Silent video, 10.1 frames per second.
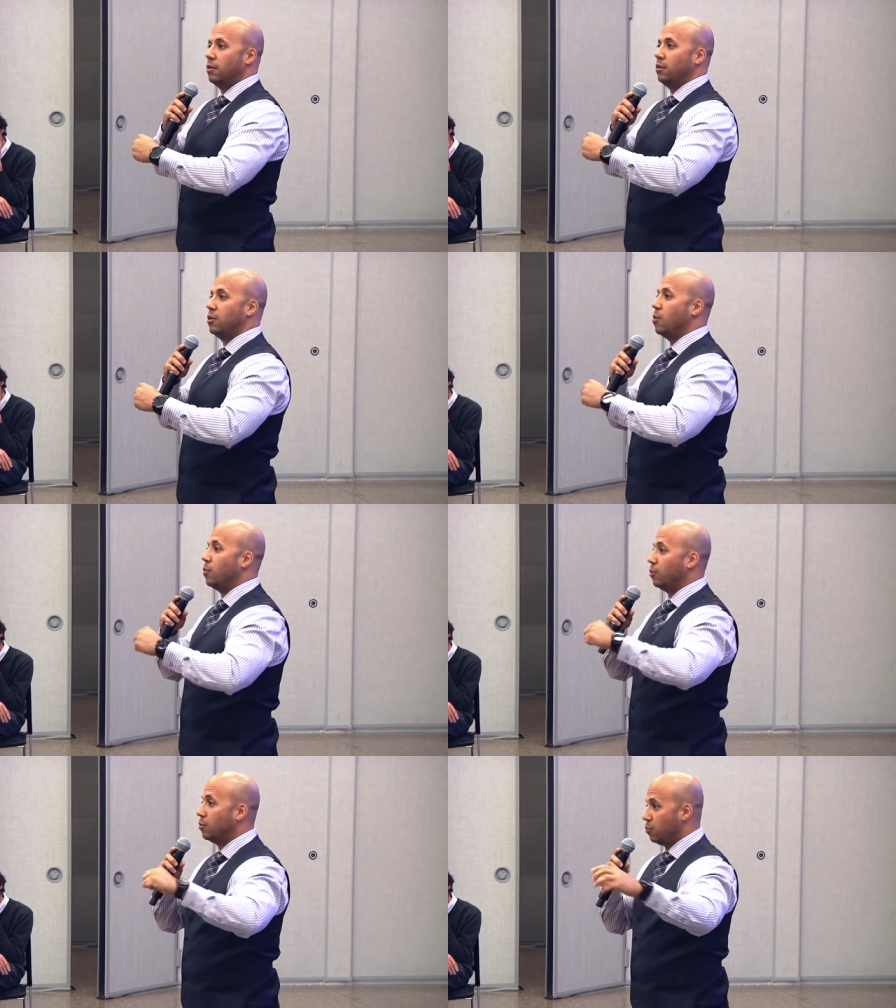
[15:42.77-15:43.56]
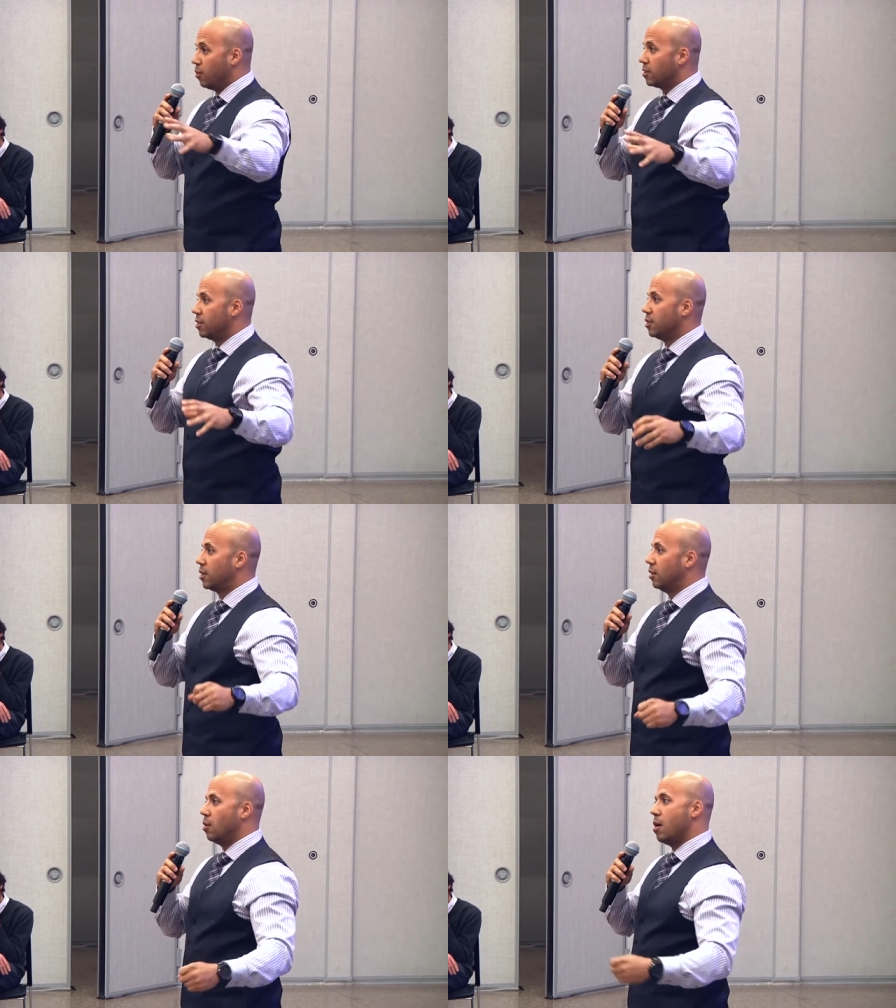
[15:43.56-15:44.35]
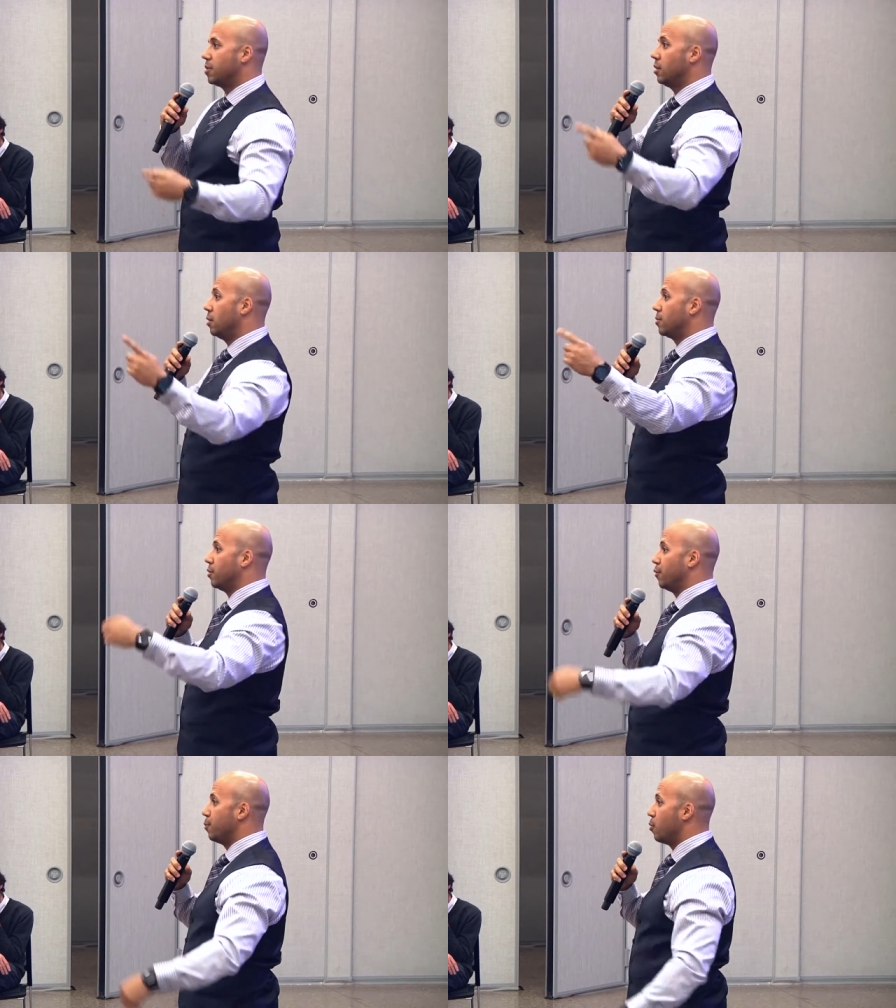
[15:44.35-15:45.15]
You know, you want to send your kid? No, I'm sending him
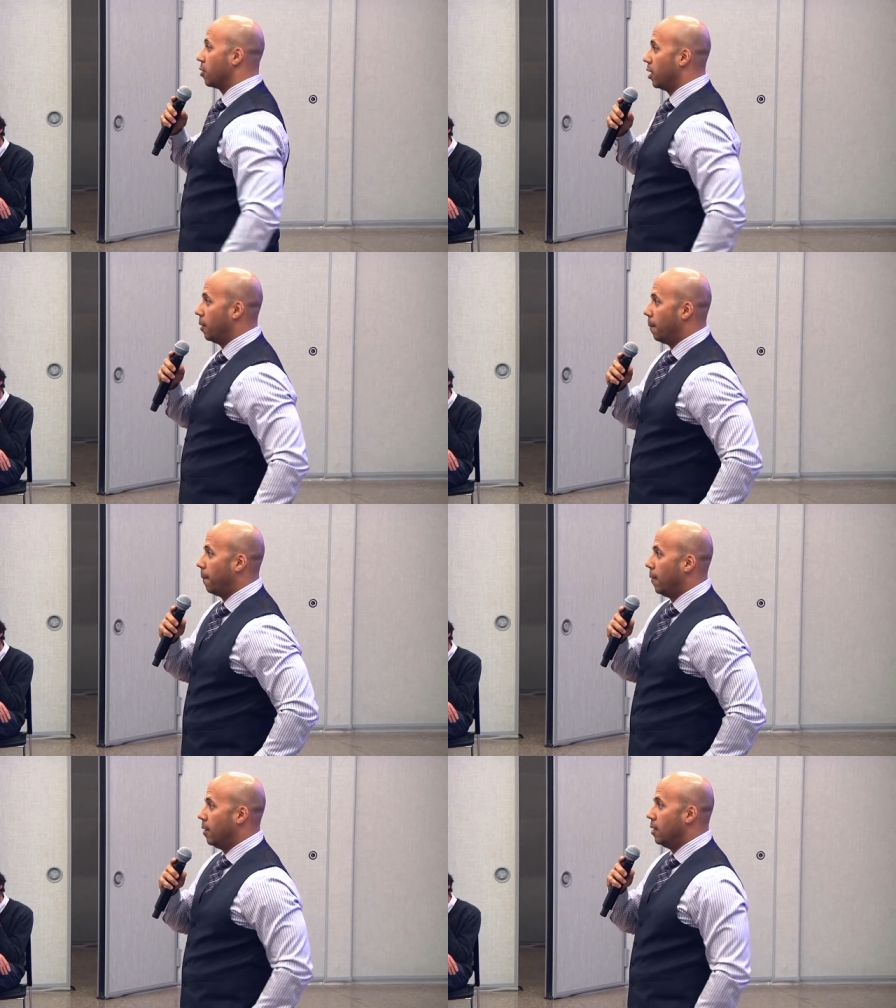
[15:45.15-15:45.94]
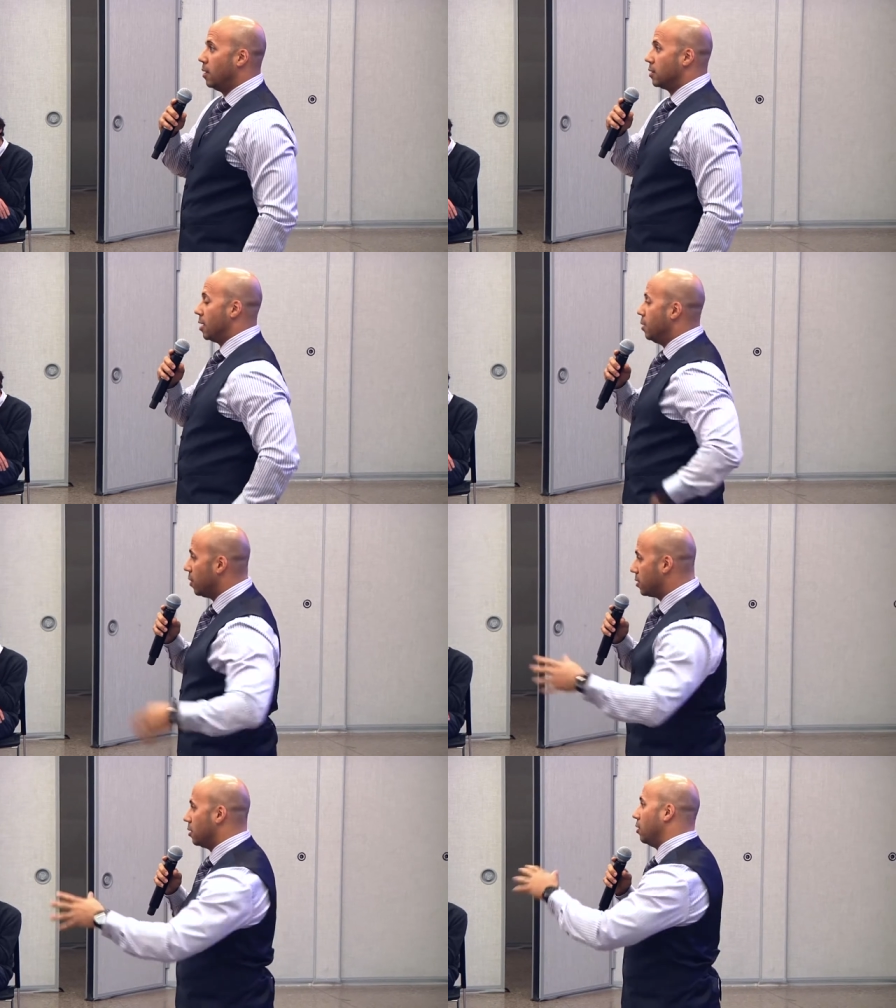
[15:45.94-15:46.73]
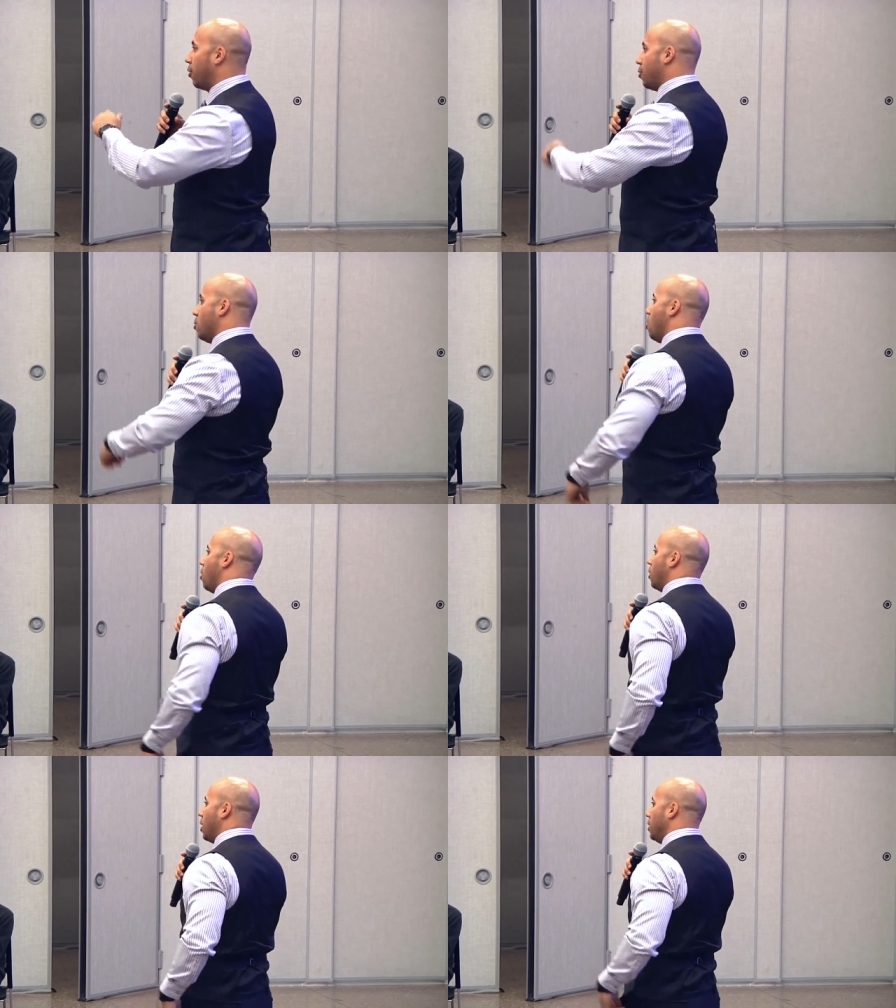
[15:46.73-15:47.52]
to the football camp. I need my son to throw hard.